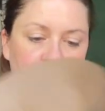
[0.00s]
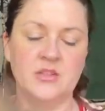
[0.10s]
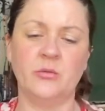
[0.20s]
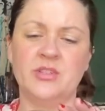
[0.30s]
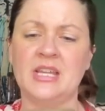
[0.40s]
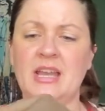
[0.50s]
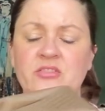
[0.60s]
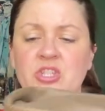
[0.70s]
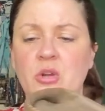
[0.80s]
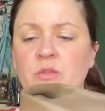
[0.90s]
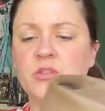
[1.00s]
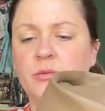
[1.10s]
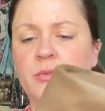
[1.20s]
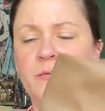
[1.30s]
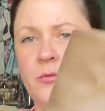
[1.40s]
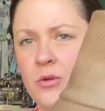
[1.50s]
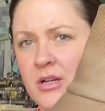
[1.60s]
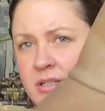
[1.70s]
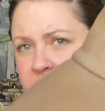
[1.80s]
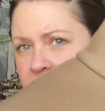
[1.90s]
so we'll see. I have shown this one
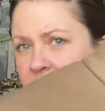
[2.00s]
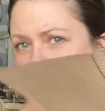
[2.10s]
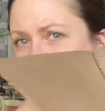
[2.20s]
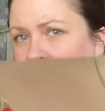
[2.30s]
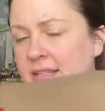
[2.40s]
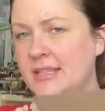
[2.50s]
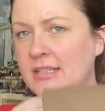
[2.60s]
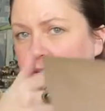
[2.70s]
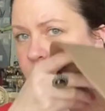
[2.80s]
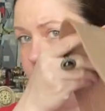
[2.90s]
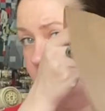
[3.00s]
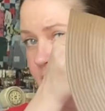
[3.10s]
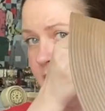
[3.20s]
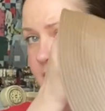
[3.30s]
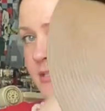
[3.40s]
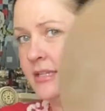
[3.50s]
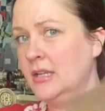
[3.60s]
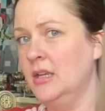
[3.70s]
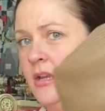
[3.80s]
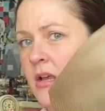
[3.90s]
before. Definitely. It's like a little bonnet.
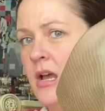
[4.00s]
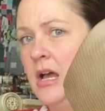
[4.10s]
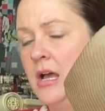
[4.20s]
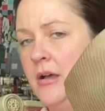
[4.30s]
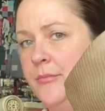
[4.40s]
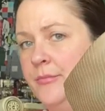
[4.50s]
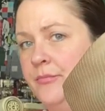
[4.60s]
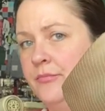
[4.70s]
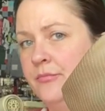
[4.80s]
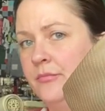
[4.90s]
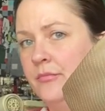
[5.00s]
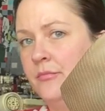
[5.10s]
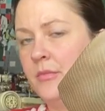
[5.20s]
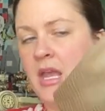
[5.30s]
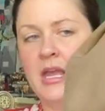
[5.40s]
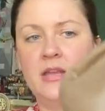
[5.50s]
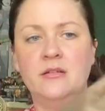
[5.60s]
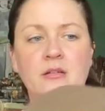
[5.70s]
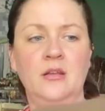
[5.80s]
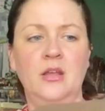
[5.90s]
Um,
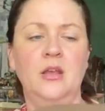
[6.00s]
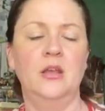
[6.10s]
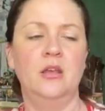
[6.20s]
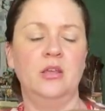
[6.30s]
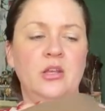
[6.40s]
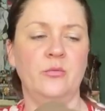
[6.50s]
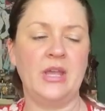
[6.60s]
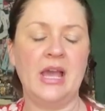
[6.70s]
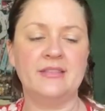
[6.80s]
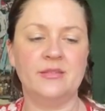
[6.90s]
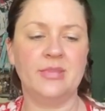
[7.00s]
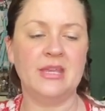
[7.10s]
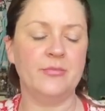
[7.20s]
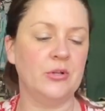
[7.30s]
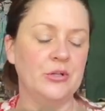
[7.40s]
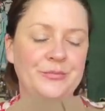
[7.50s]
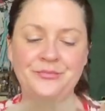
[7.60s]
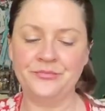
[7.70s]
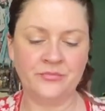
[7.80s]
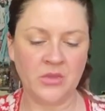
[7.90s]
and, you know, we had some people
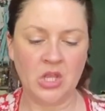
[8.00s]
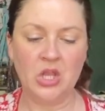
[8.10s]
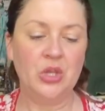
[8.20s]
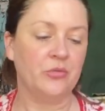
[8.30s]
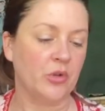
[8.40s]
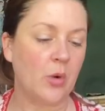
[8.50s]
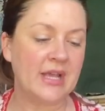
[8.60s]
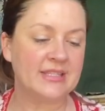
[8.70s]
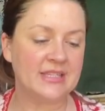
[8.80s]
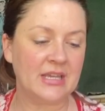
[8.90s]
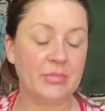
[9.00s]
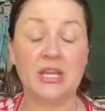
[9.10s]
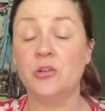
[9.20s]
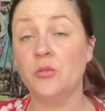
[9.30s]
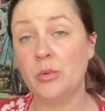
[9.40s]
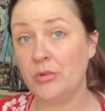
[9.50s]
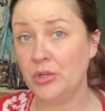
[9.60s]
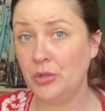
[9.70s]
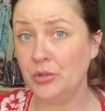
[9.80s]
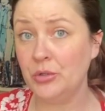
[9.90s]
request it, but I don't remember
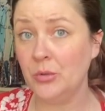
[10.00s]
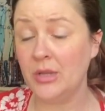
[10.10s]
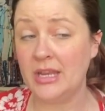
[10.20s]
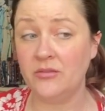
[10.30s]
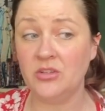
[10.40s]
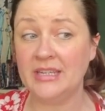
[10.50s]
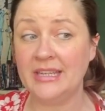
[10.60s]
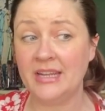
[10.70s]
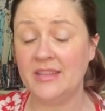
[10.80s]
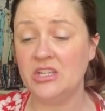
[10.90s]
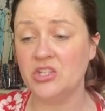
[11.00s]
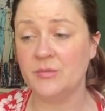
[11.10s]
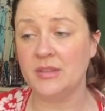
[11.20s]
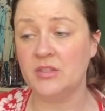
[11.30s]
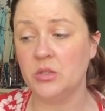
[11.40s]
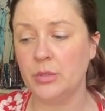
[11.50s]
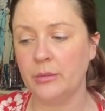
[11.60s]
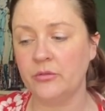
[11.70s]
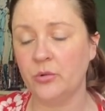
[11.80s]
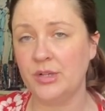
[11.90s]
who. And if you didn't get it, then it just means that you
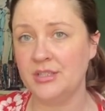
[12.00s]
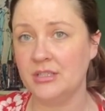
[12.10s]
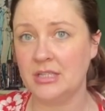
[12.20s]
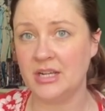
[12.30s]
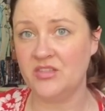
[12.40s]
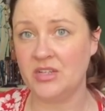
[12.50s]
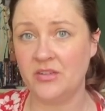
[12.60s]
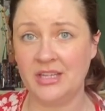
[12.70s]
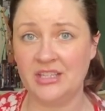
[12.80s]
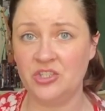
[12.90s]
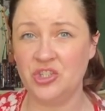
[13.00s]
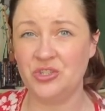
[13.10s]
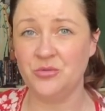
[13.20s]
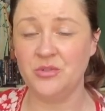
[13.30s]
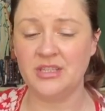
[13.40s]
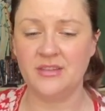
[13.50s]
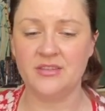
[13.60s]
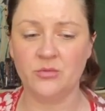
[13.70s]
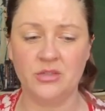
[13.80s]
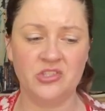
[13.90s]
probably requested a lot of stuff and I had to choose and
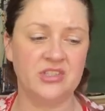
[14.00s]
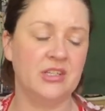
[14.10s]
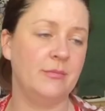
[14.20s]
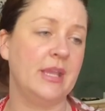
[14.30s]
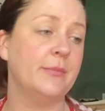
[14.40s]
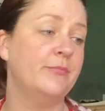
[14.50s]
this one just didn't make